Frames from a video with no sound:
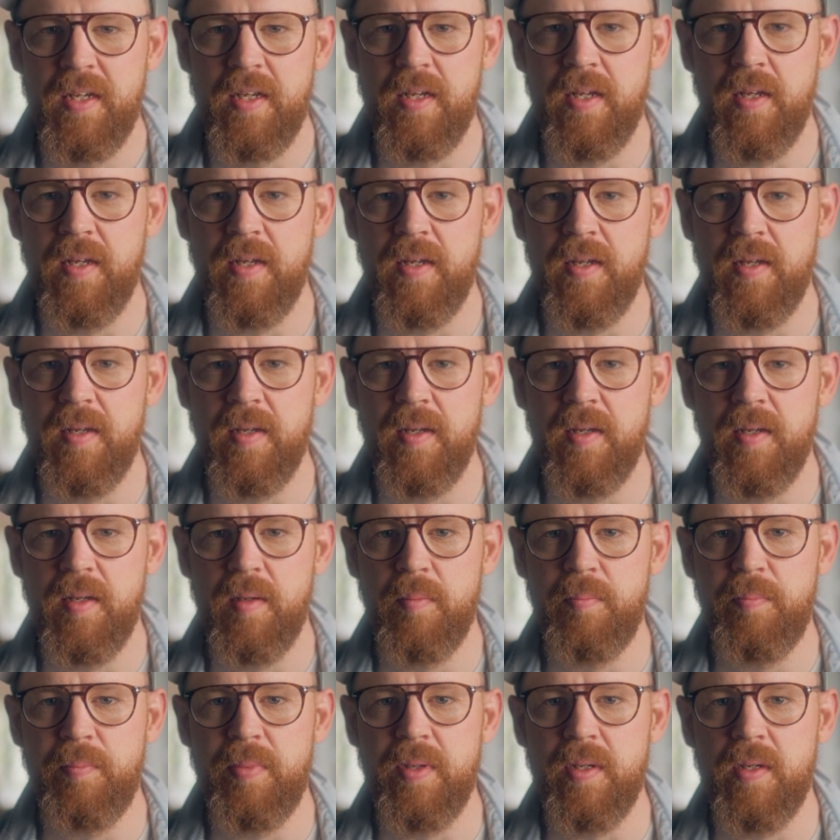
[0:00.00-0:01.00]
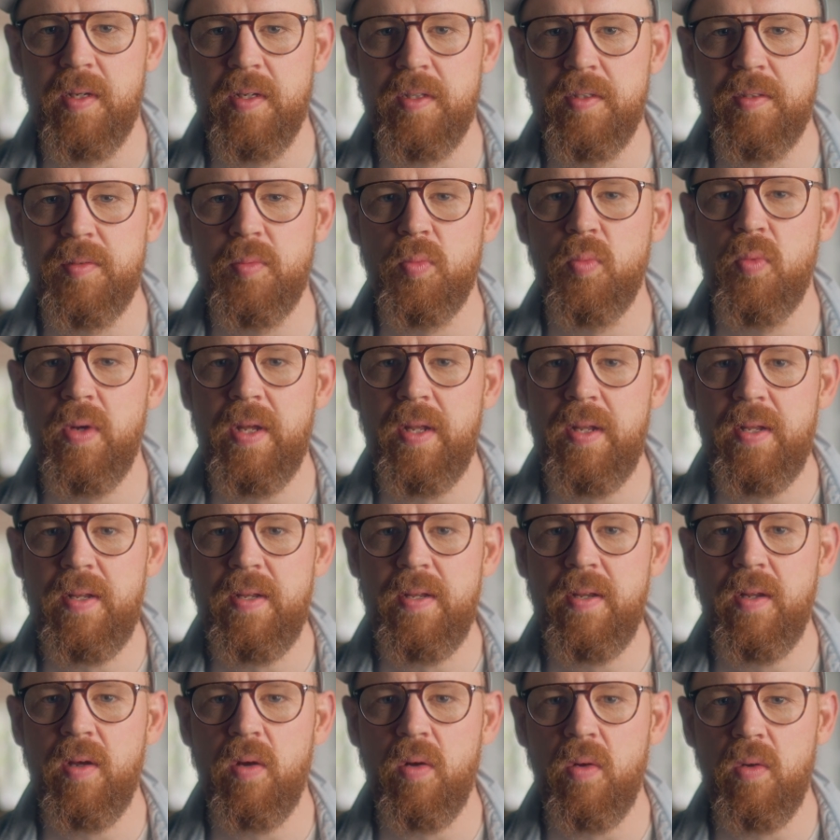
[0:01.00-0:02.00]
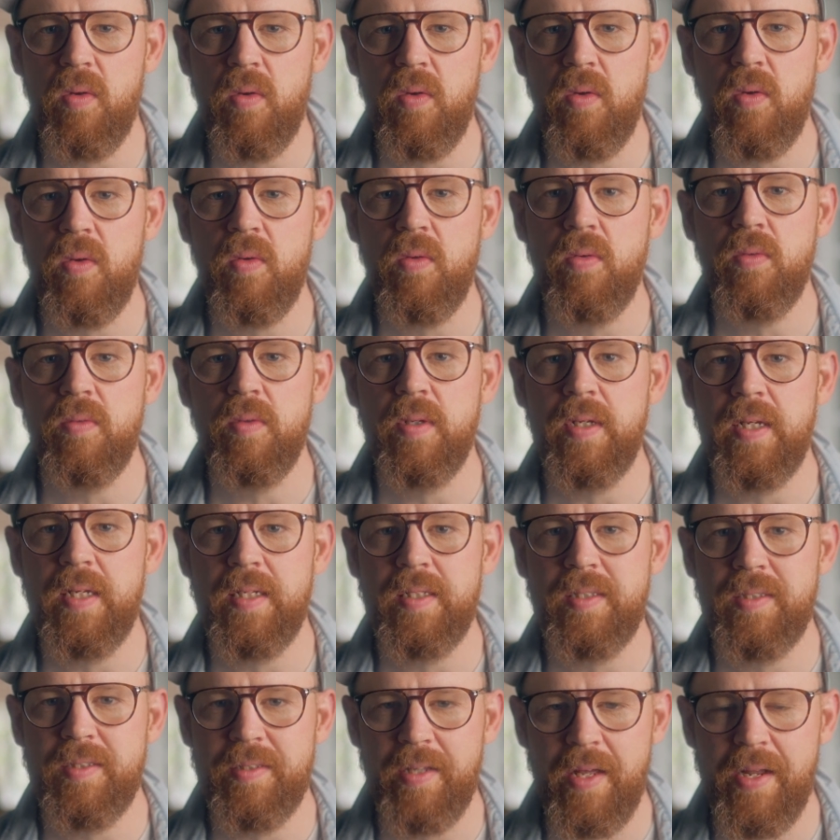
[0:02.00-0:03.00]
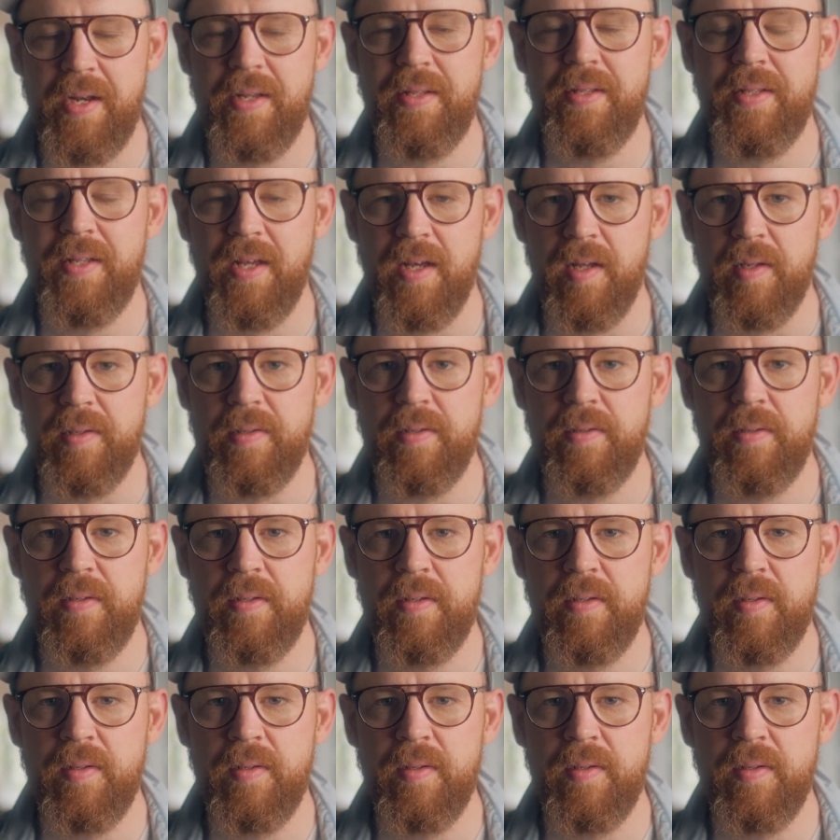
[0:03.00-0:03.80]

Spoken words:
because when all is said and done